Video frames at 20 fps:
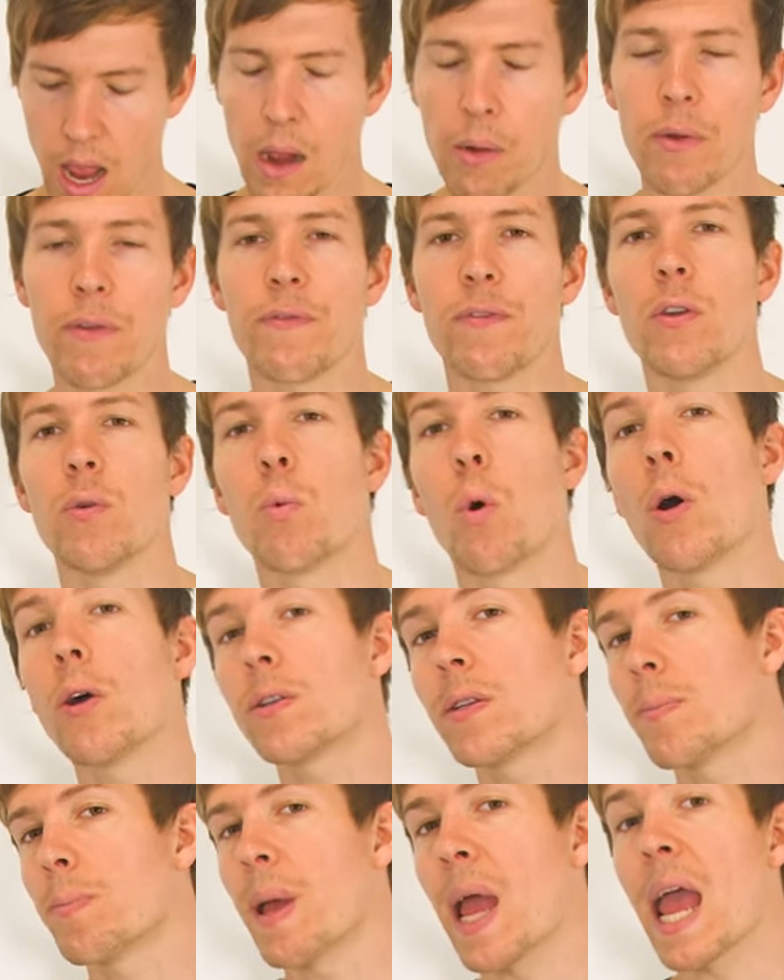Now, if you
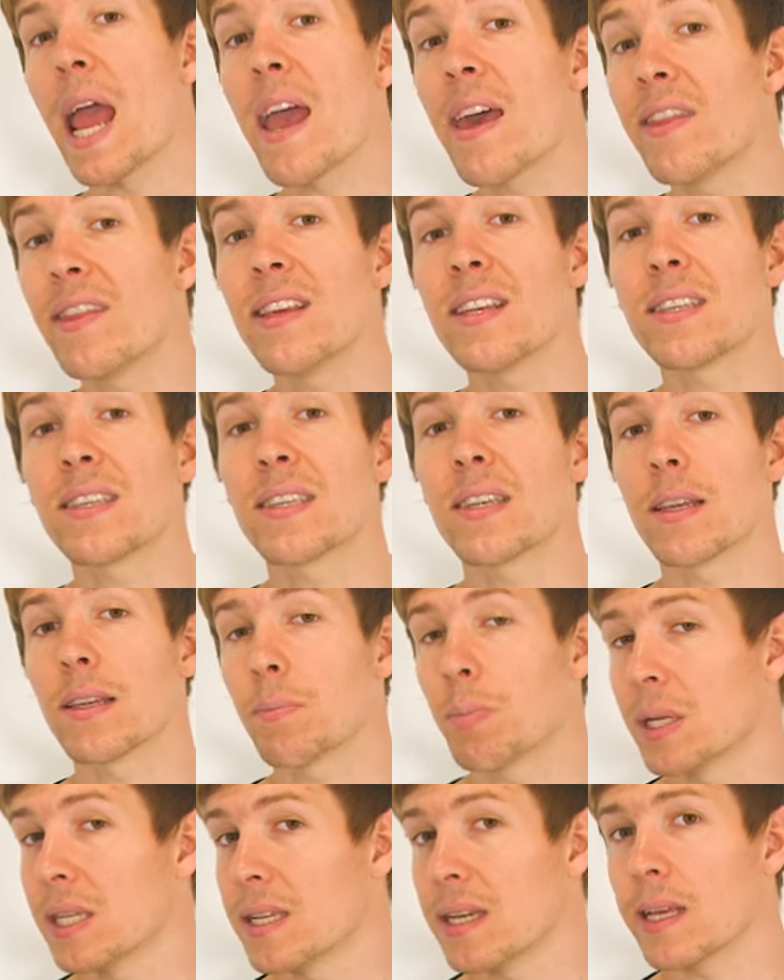were to pair
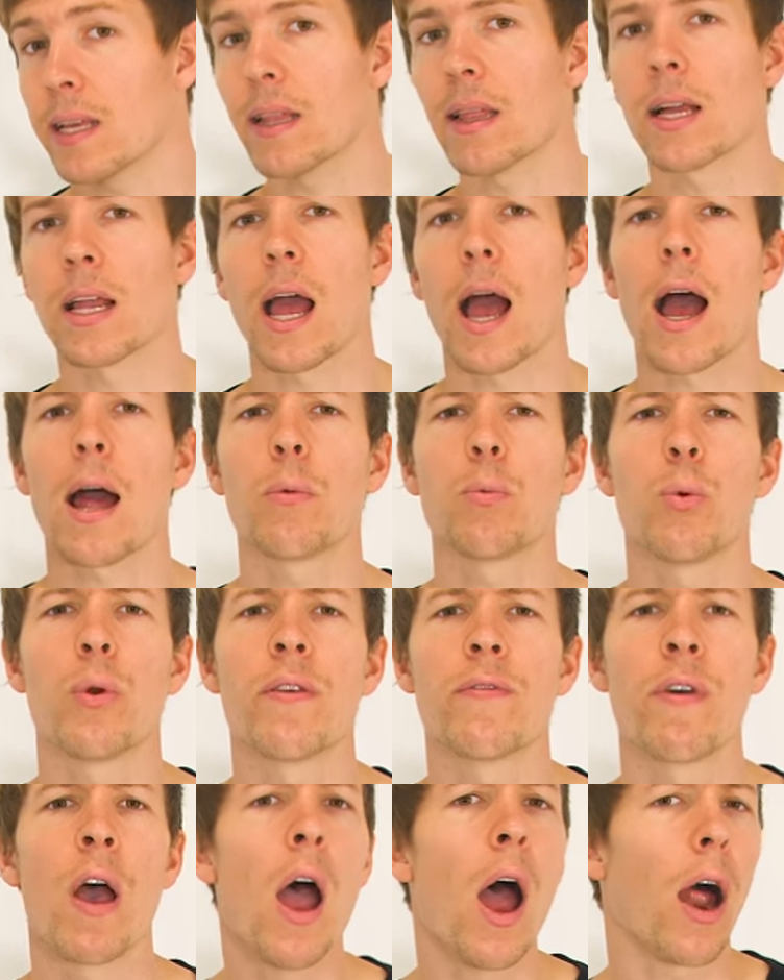this particular card
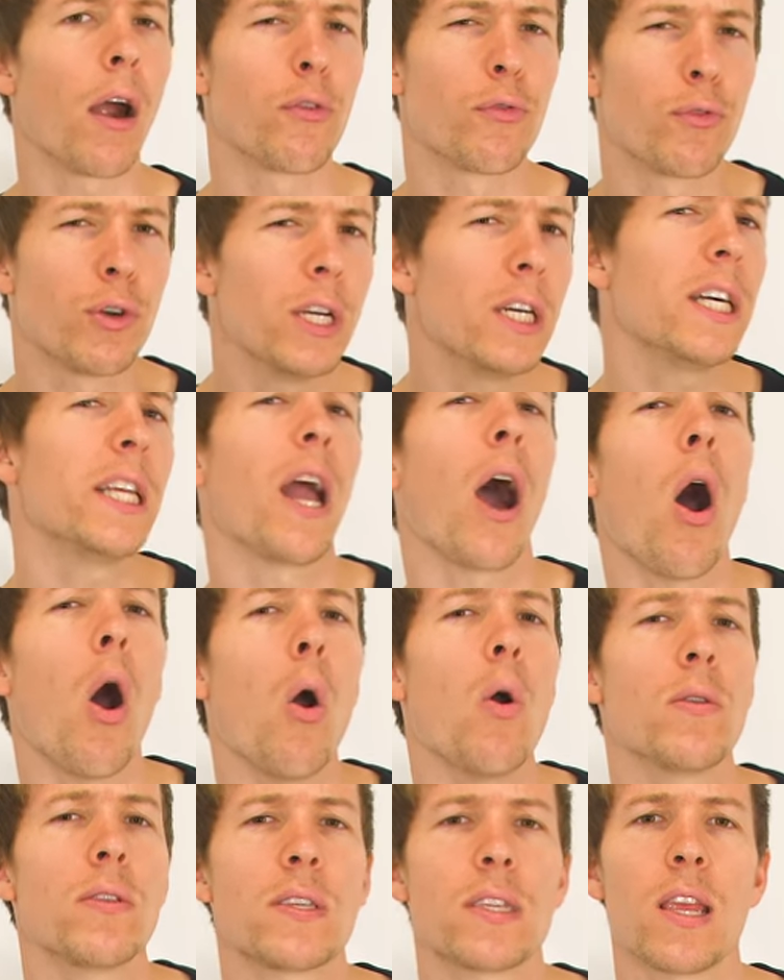with a really
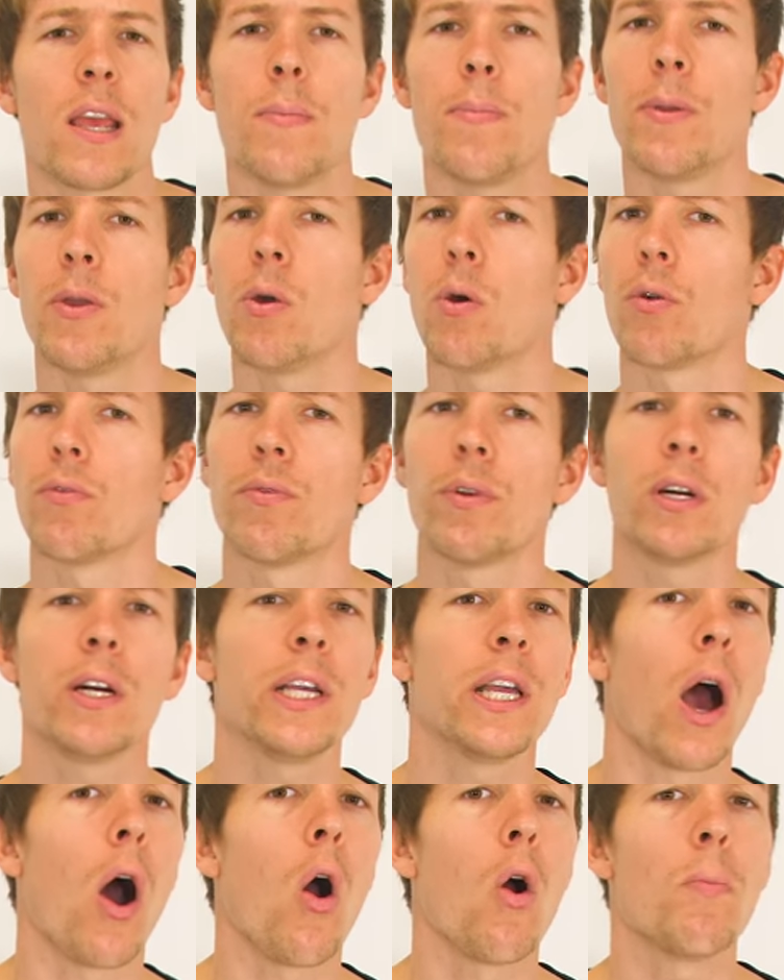old CPU, a
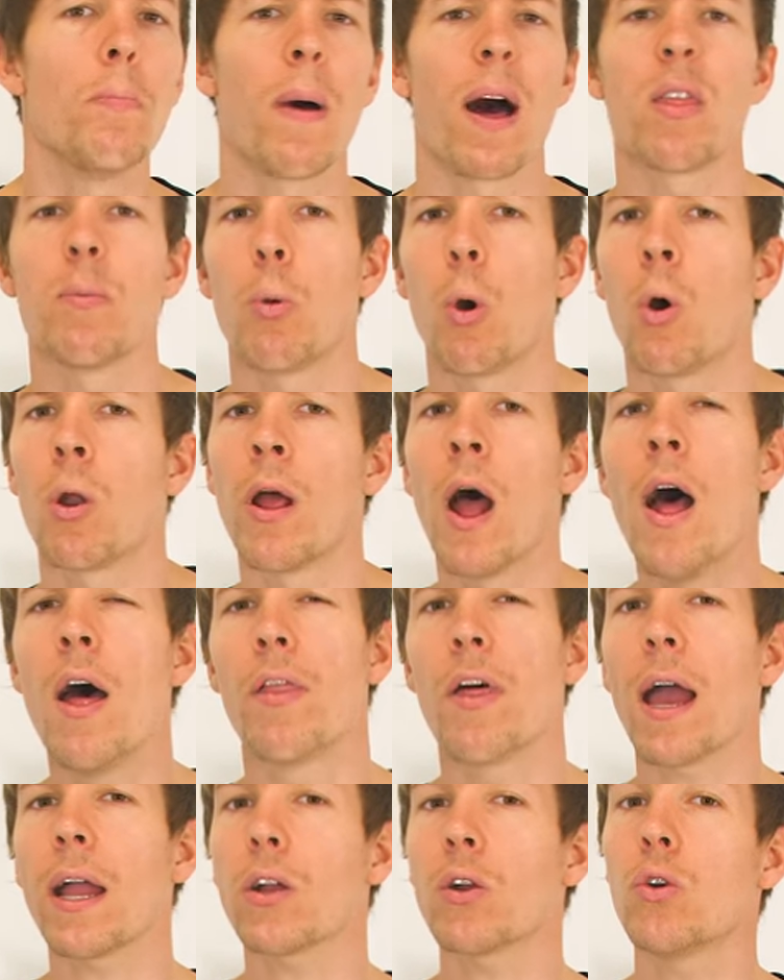really old motherboard,
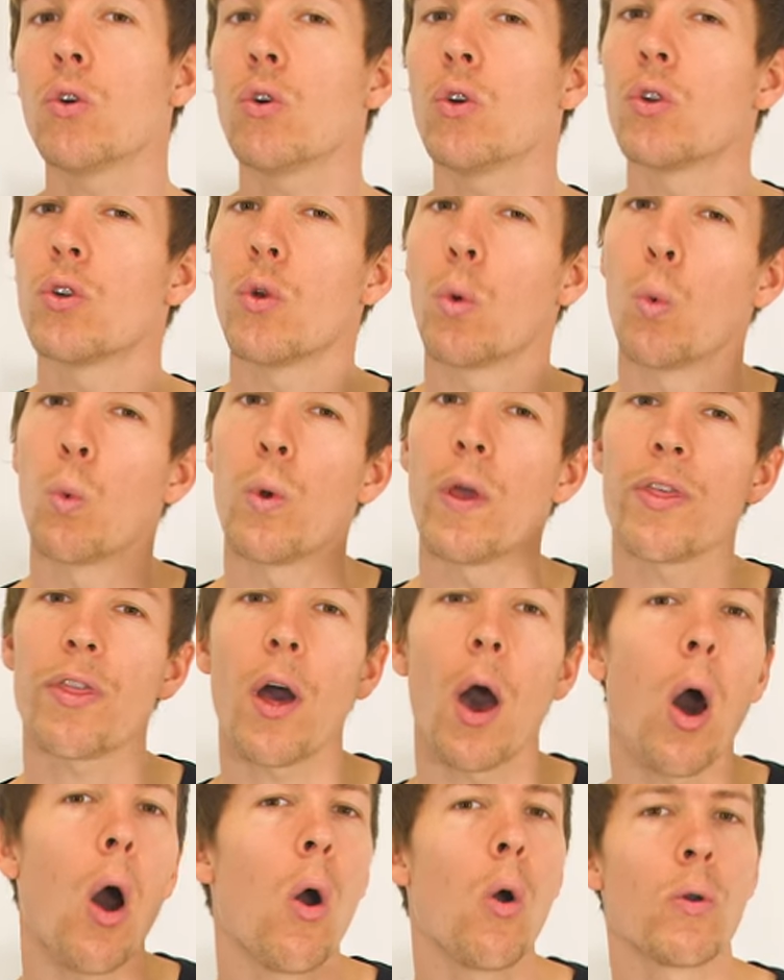that could
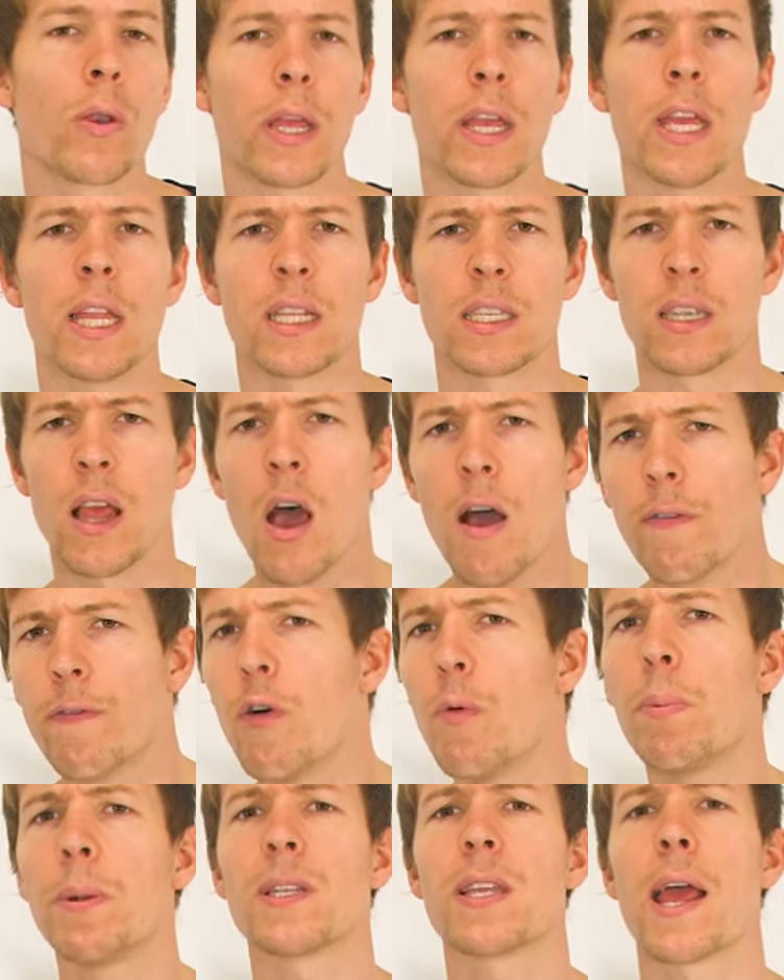withhold its
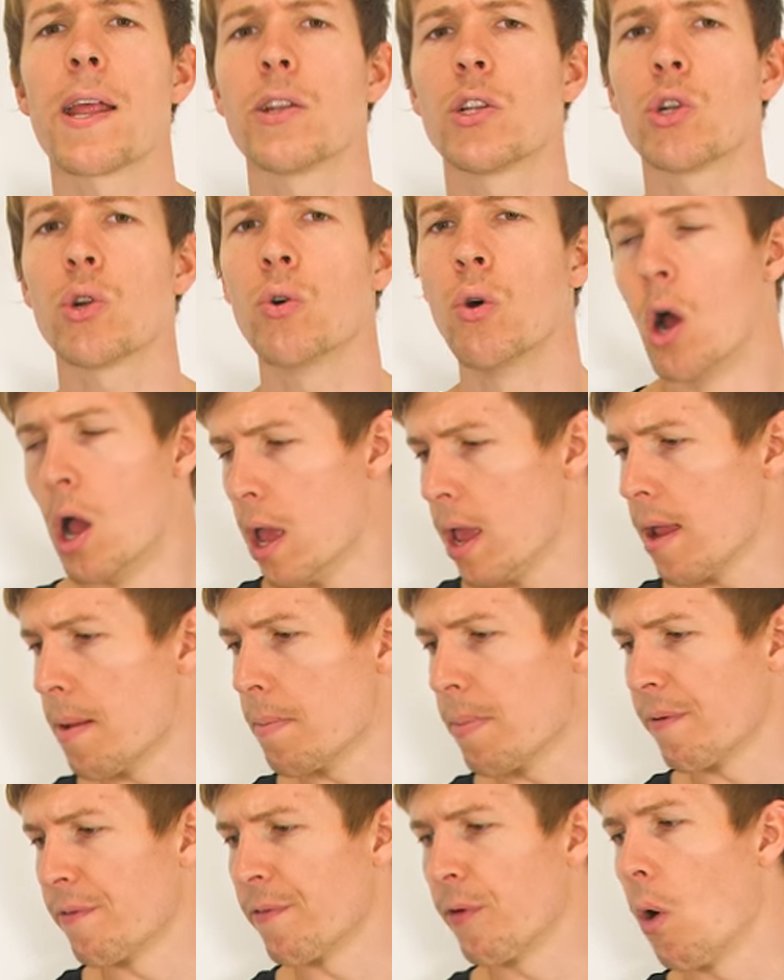full potential
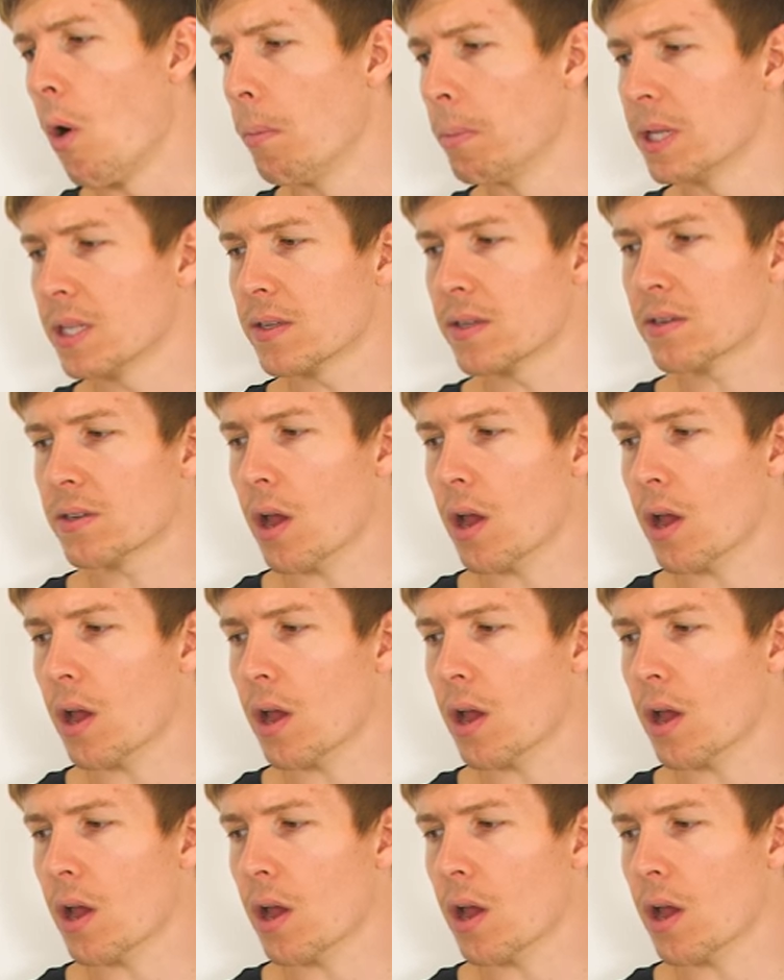in performance.